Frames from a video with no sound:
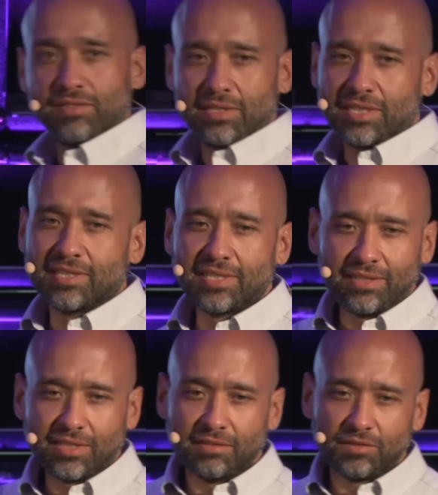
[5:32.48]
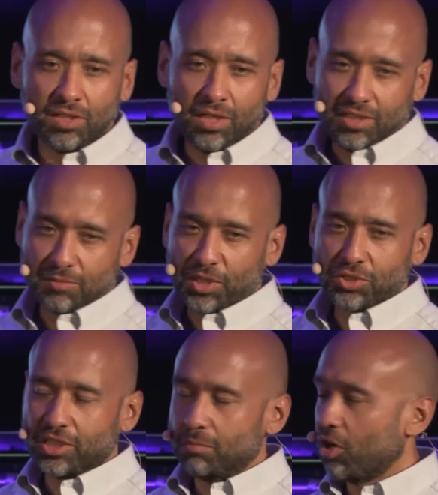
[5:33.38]
and disincentives,
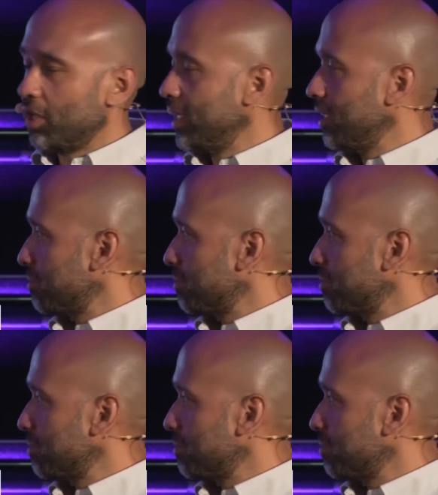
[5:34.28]
especially in marketing,